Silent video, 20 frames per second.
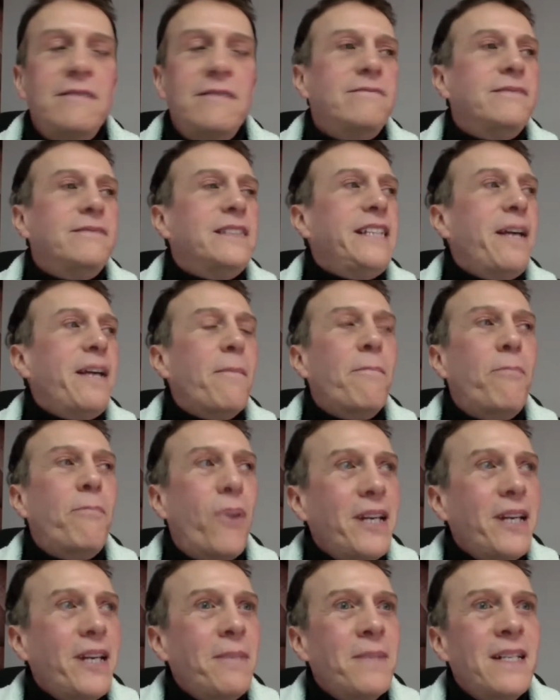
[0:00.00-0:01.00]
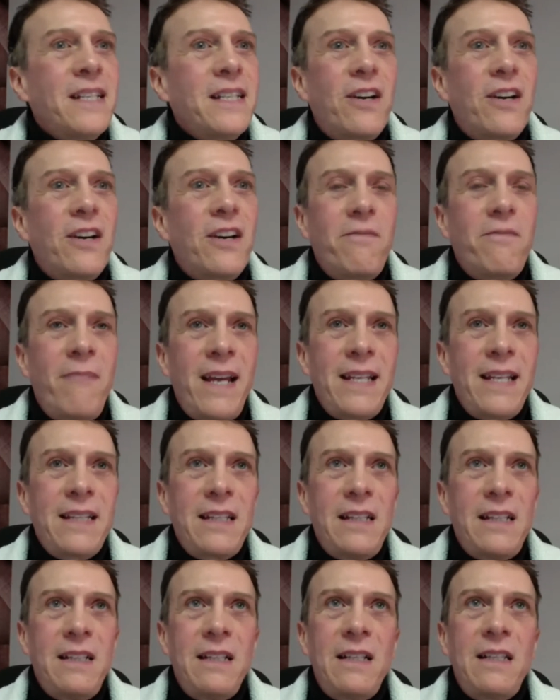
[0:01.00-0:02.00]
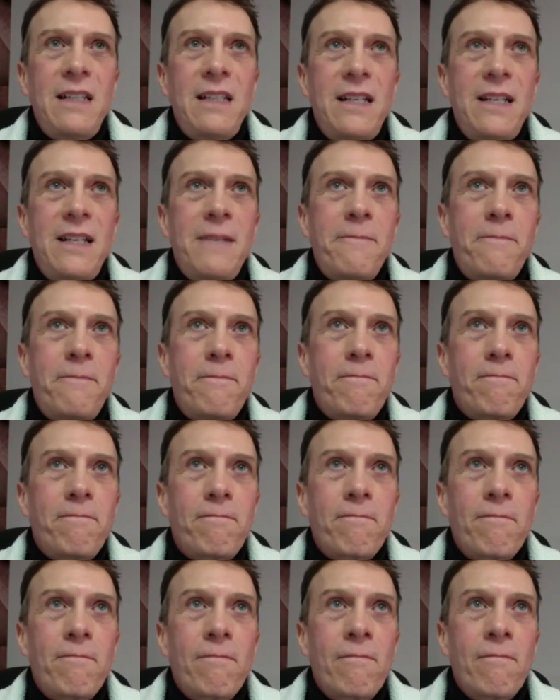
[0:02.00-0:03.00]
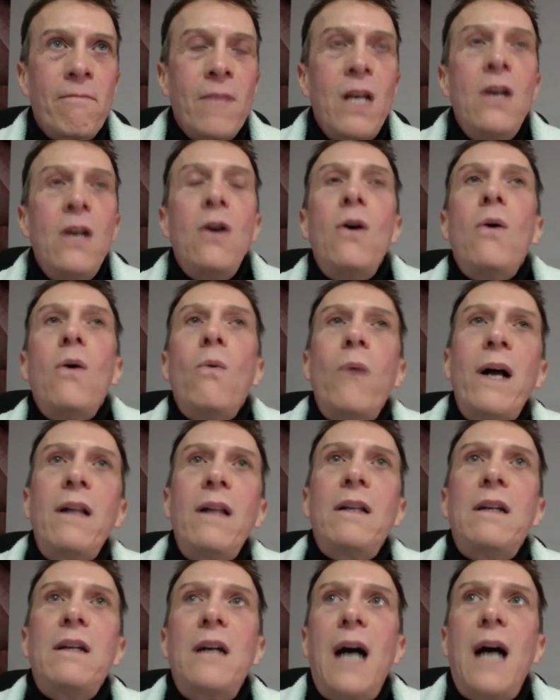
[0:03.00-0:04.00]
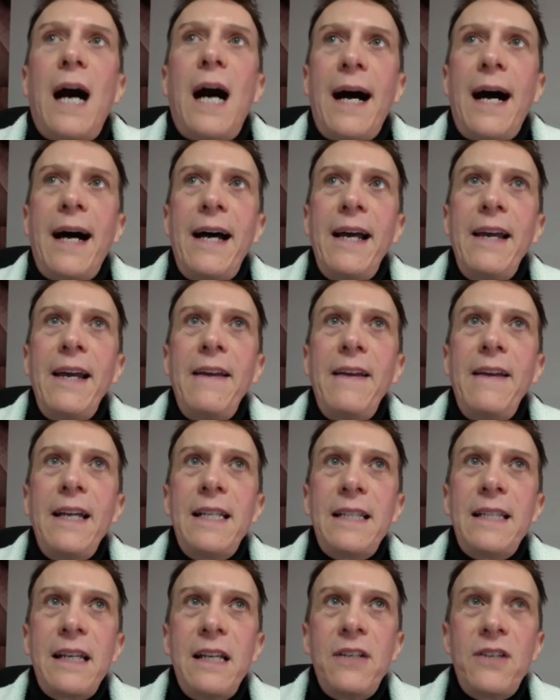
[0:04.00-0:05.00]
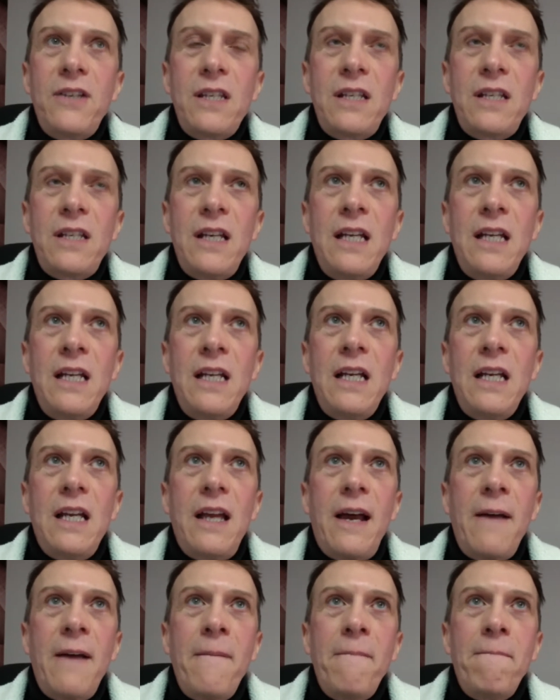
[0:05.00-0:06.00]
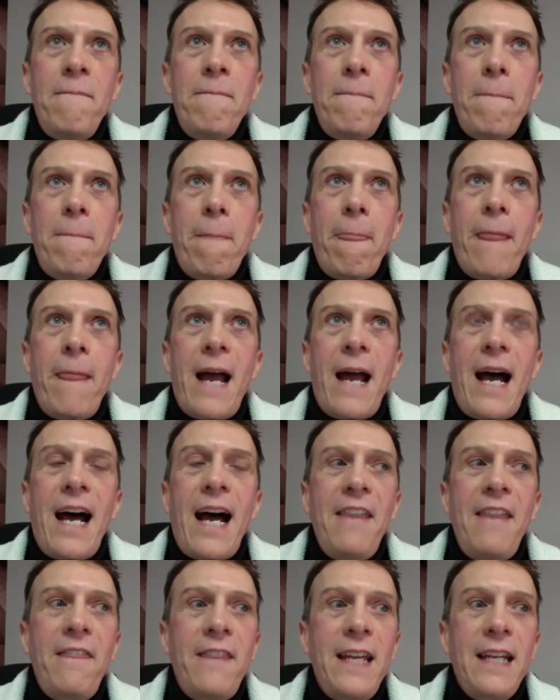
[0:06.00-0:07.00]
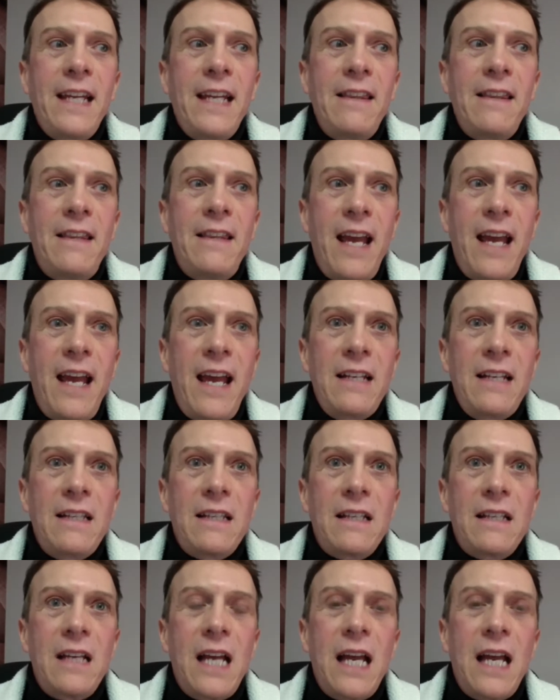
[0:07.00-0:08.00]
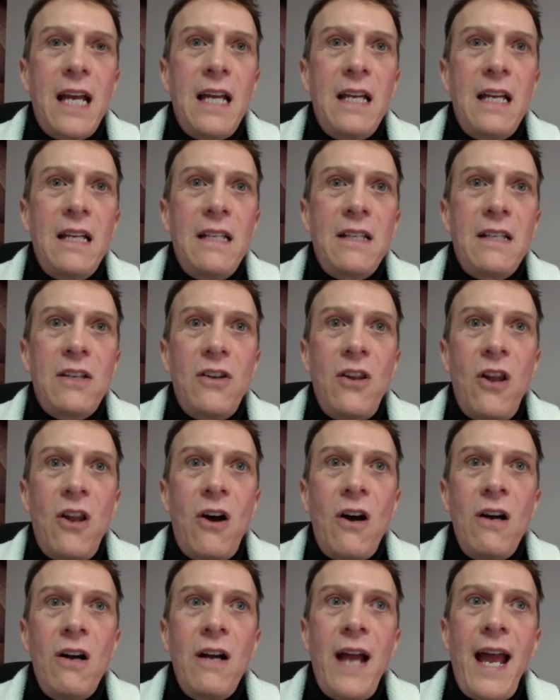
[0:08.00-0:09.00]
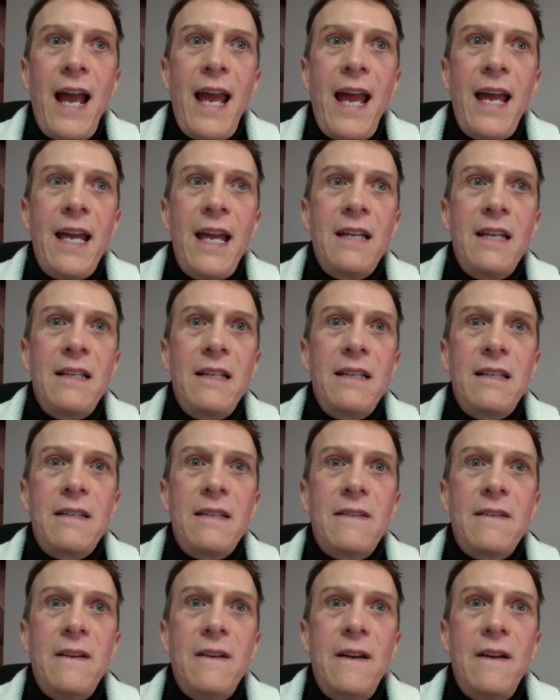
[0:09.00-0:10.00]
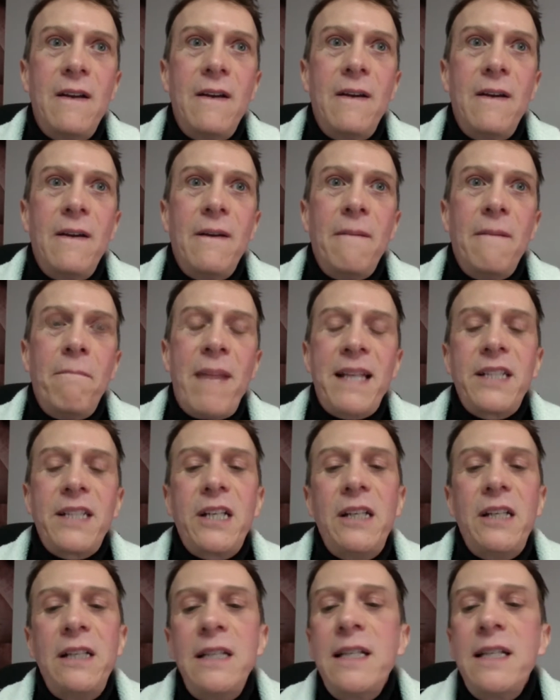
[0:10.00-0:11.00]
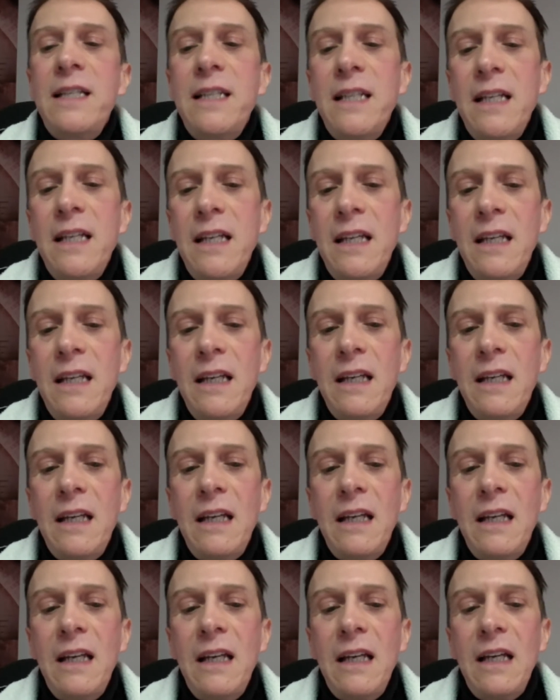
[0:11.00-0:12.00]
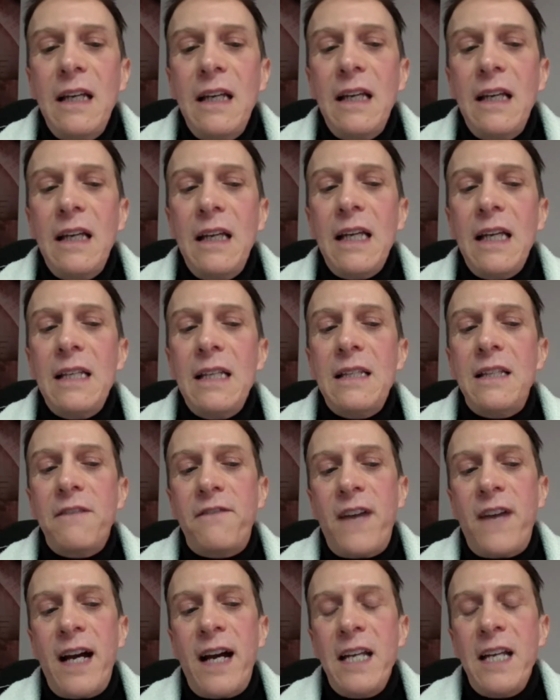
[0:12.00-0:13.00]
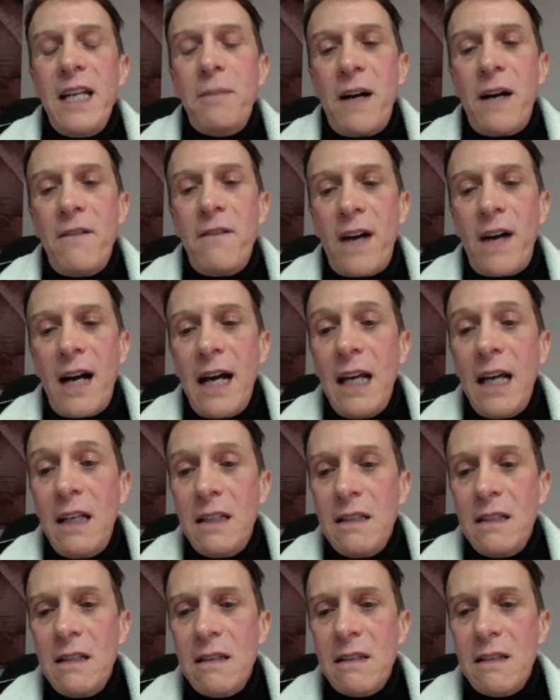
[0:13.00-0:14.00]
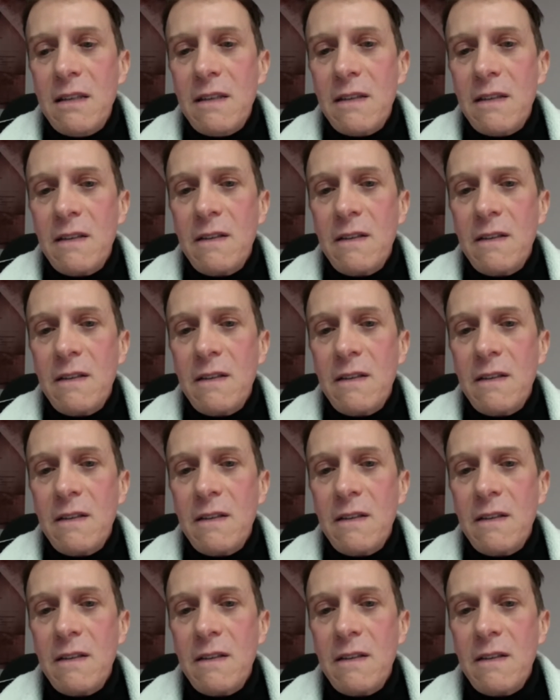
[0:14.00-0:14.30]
the embodiment of masculinity. Well, it's interesting. I think that as long as masculinity is defined by violence,